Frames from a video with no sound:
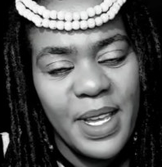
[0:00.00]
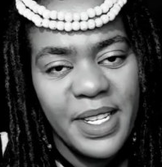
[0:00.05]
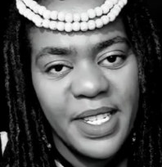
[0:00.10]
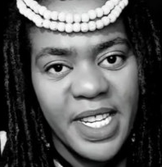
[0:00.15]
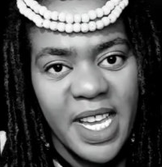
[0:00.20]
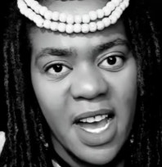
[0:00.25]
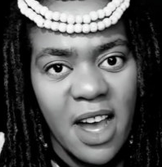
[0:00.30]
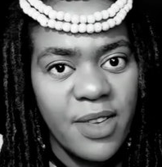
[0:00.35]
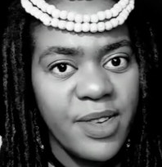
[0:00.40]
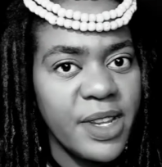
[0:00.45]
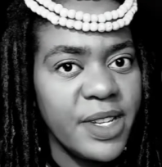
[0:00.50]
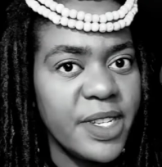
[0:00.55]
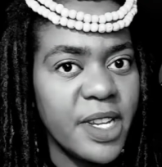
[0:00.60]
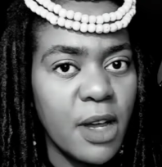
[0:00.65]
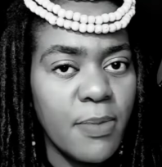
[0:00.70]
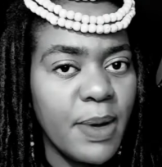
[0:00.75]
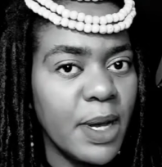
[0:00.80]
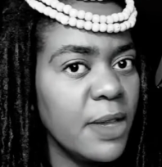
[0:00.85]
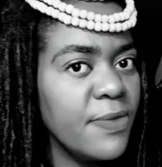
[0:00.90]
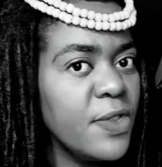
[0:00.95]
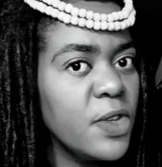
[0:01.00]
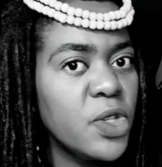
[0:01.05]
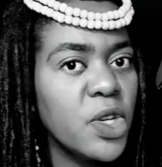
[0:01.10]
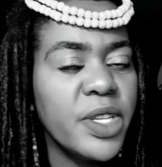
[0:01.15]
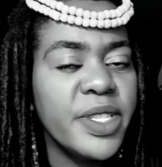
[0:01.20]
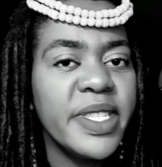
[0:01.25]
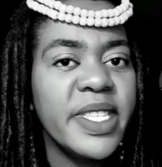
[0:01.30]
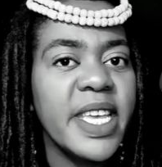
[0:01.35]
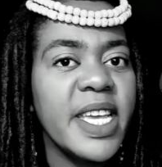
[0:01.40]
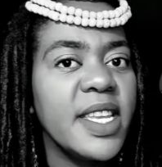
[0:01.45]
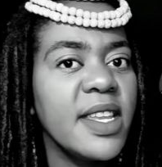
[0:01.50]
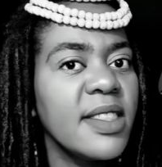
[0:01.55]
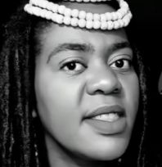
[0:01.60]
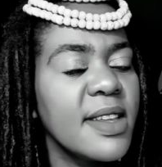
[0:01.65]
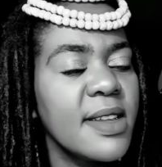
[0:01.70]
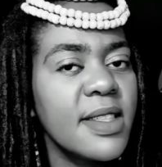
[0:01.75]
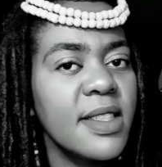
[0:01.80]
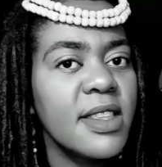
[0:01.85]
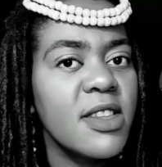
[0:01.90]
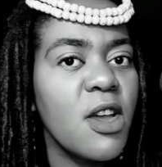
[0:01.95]
and down and down. But if you don't say
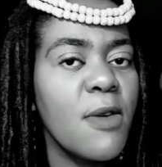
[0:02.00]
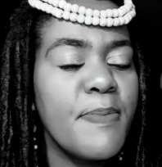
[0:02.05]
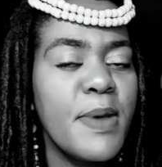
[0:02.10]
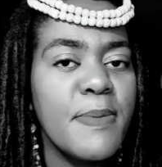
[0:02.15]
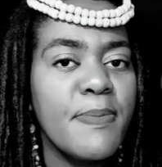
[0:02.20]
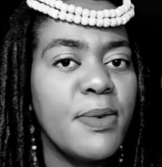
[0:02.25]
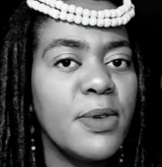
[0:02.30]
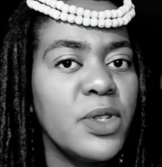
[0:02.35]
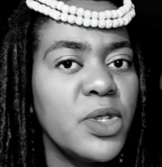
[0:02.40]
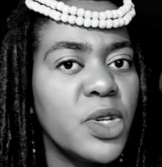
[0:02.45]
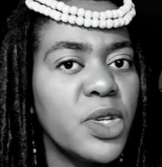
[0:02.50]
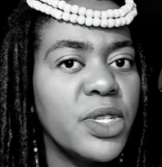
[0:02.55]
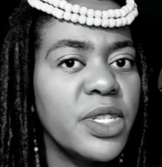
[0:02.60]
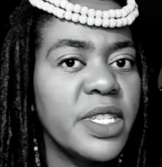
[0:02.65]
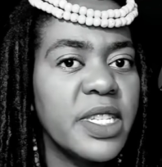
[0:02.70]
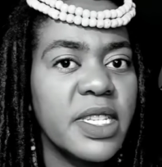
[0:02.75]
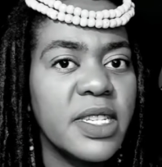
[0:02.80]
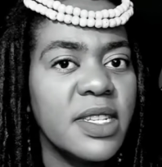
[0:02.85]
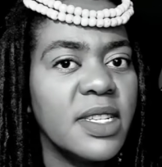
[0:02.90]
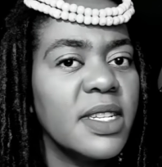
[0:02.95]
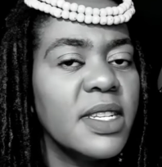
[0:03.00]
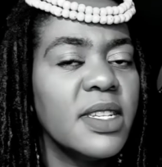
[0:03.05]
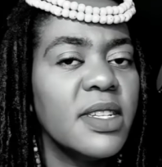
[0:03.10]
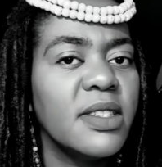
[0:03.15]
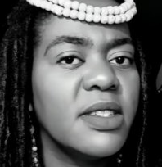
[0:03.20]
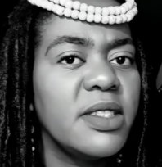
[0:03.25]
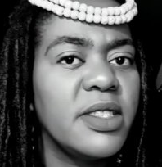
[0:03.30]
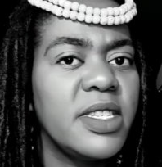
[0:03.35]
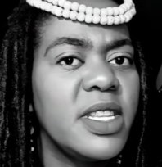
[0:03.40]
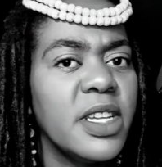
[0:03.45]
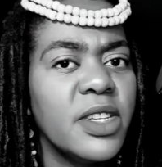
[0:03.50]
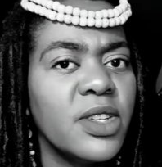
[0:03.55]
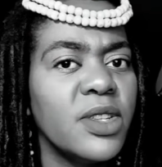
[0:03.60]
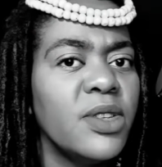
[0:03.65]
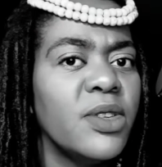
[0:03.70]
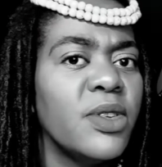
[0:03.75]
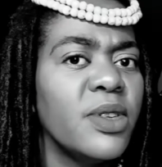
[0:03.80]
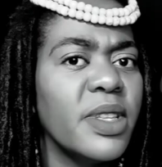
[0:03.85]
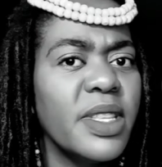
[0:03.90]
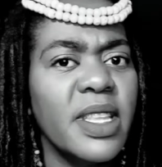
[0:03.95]
anything, your people they don't
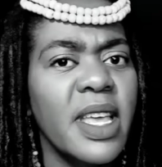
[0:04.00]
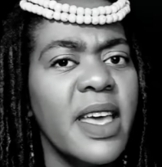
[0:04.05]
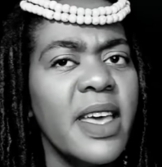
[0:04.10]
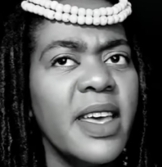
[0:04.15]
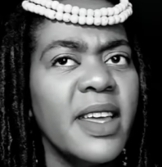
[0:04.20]
know.